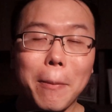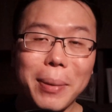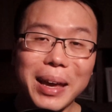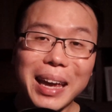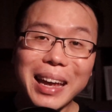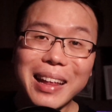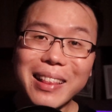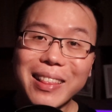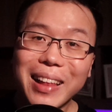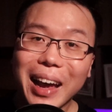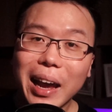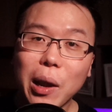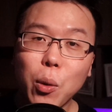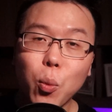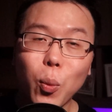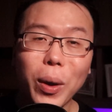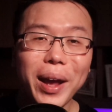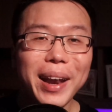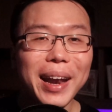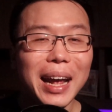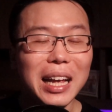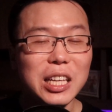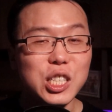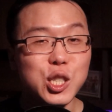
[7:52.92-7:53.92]
Being
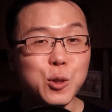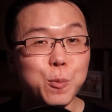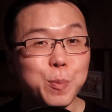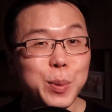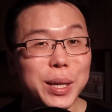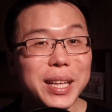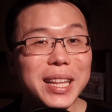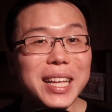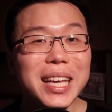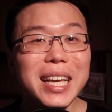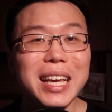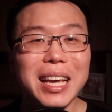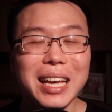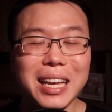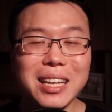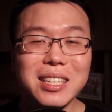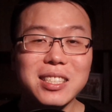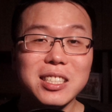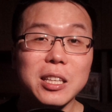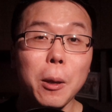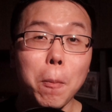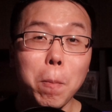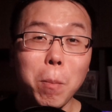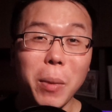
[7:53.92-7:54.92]
lightweight and speedy is
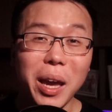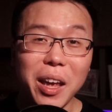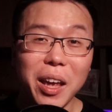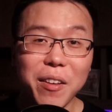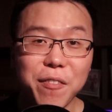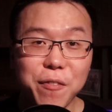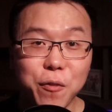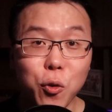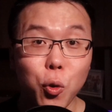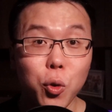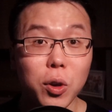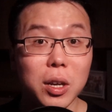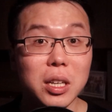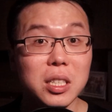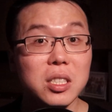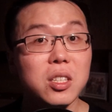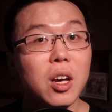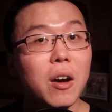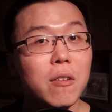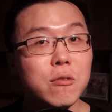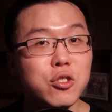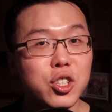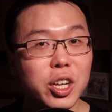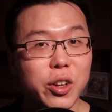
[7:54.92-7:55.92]
the the main focus
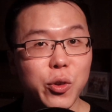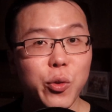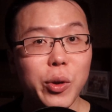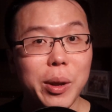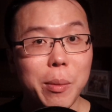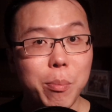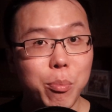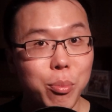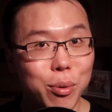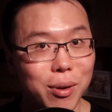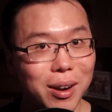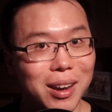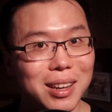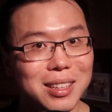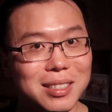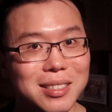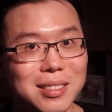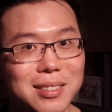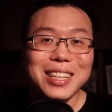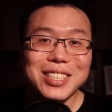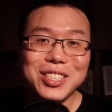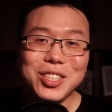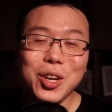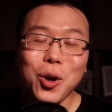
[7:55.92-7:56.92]
of Generate
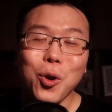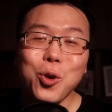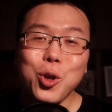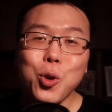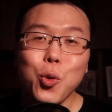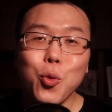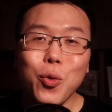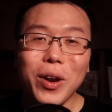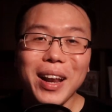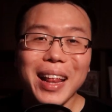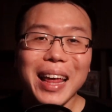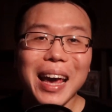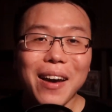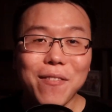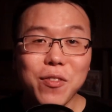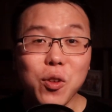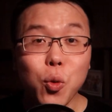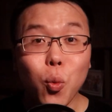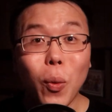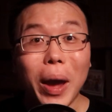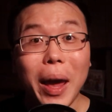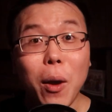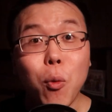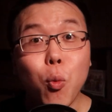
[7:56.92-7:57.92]
Press. So you really have to
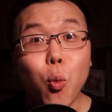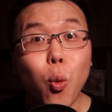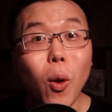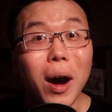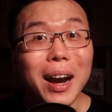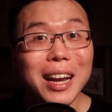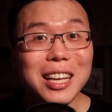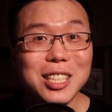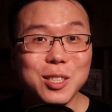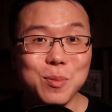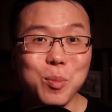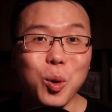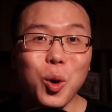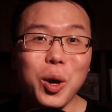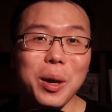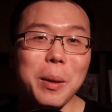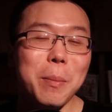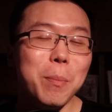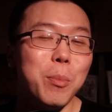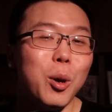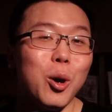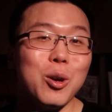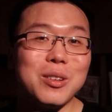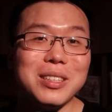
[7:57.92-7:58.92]
weigh what is more
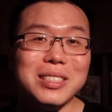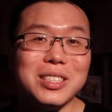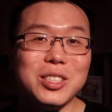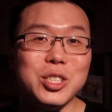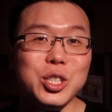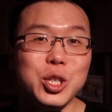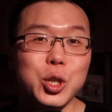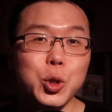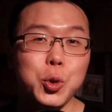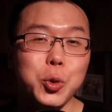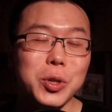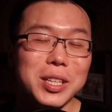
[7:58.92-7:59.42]
important to you.